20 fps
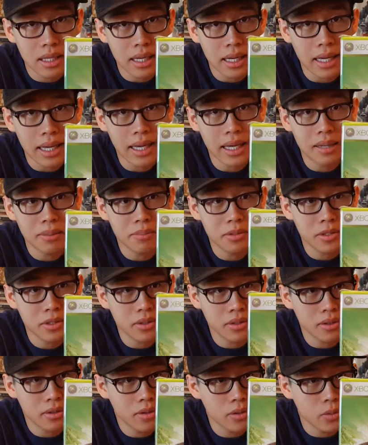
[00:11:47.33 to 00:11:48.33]
Amped
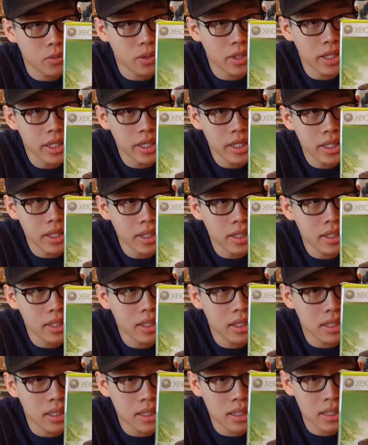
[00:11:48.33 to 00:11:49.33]
3.
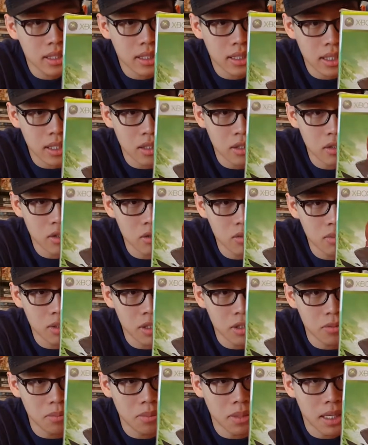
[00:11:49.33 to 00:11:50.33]
I don't know
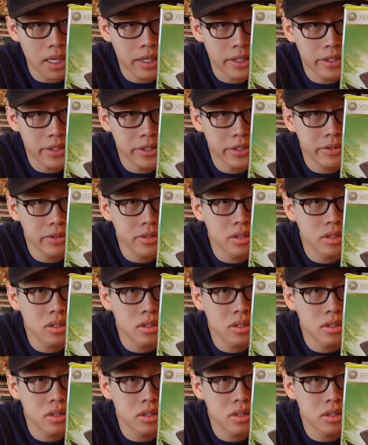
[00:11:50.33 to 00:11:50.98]
much about it.